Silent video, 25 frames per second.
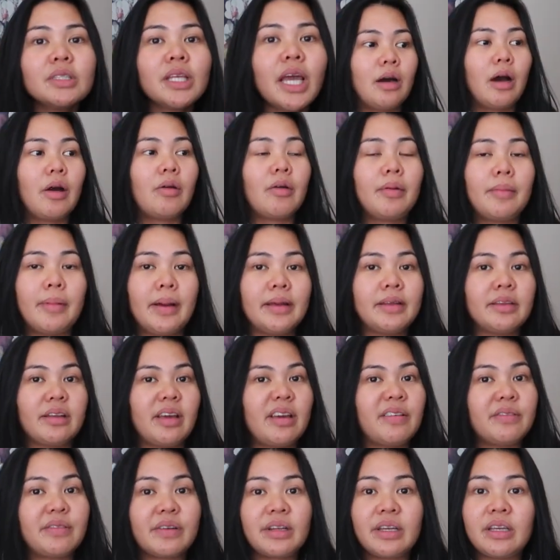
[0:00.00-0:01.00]
A reminder
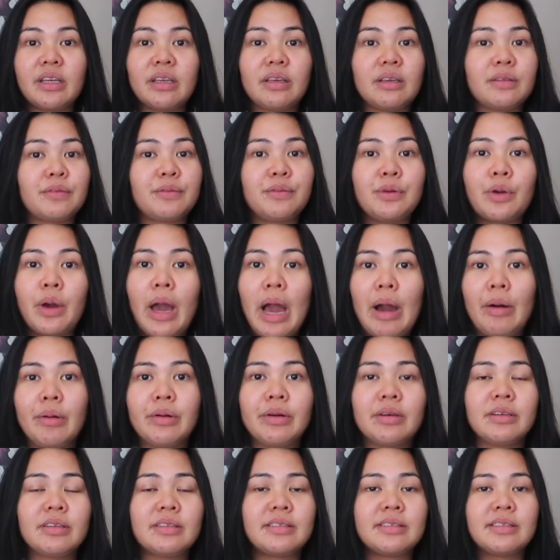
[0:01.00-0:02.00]
every few
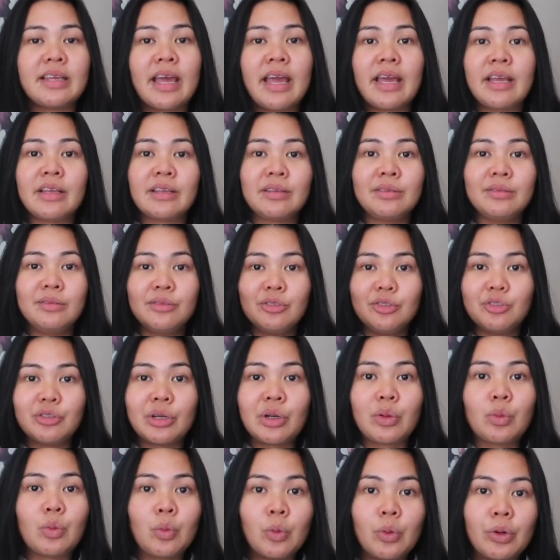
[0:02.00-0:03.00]
hours saying,
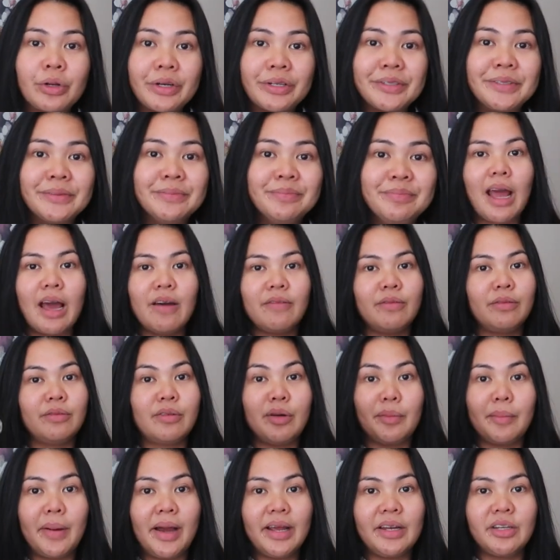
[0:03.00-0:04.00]
drink water. I have
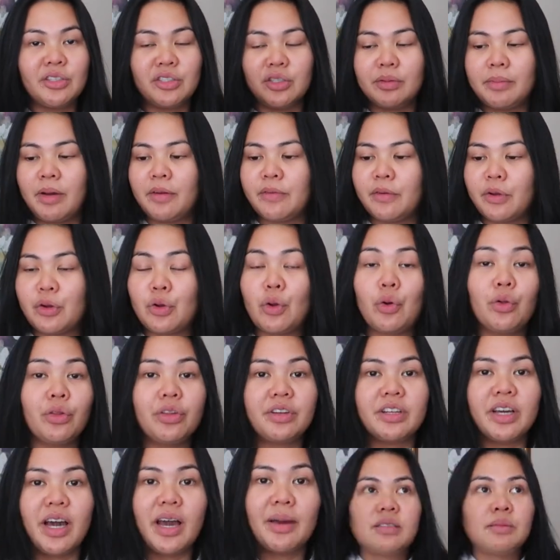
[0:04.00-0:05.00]
reminders on my phone all
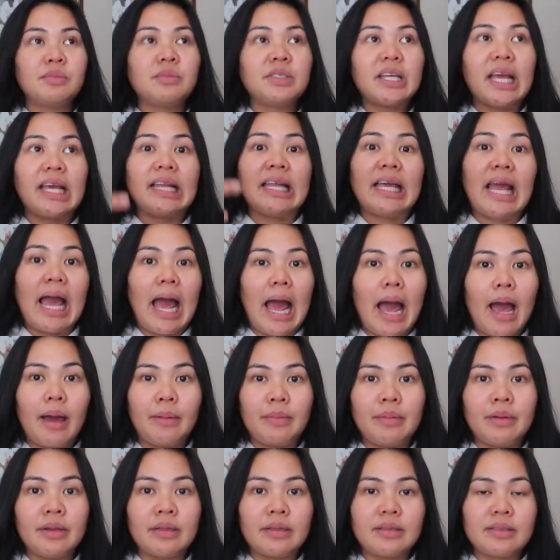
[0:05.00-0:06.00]
the time. Some daily
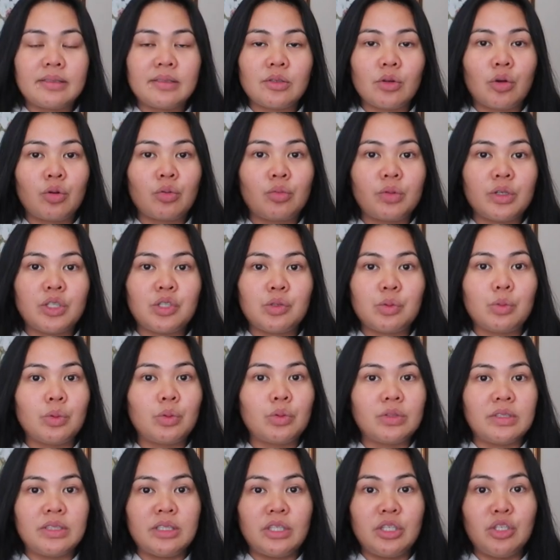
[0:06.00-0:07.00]
habits or
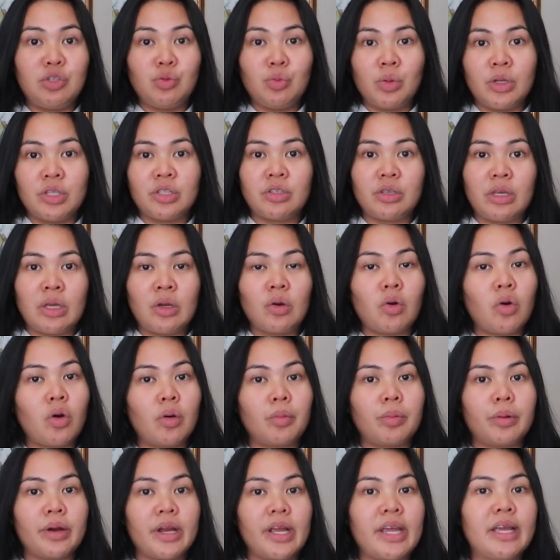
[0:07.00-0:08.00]
rituals that you want to
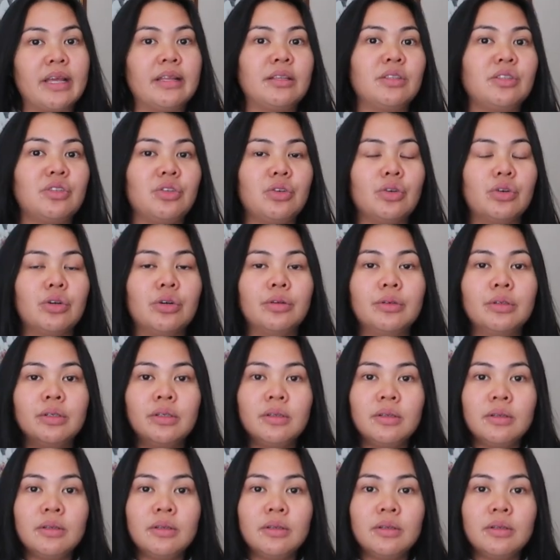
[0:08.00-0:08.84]
incorporate into your